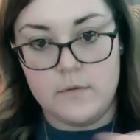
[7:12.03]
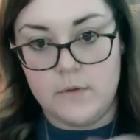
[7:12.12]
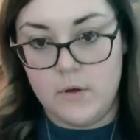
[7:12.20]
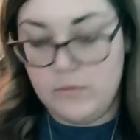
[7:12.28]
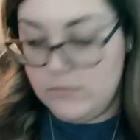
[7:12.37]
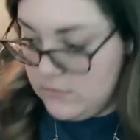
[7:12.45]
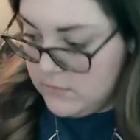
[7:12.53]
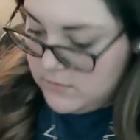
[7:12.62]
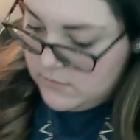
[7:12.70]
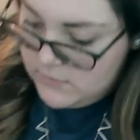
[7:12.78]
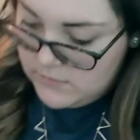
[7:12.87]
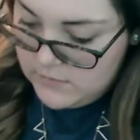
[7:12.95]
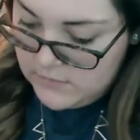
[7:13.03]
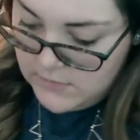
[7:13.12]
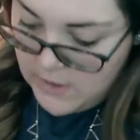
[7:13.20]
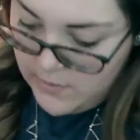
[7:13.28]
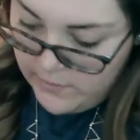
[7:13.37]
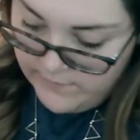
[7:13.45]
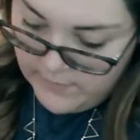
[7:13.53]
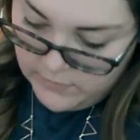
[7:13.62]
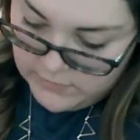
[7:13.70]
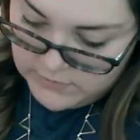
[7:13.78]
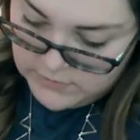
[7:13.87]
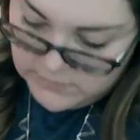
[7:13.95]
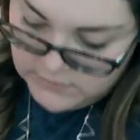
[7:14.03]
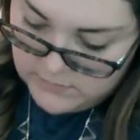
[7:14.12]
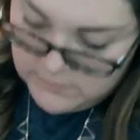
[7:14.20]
Oh, that one floats.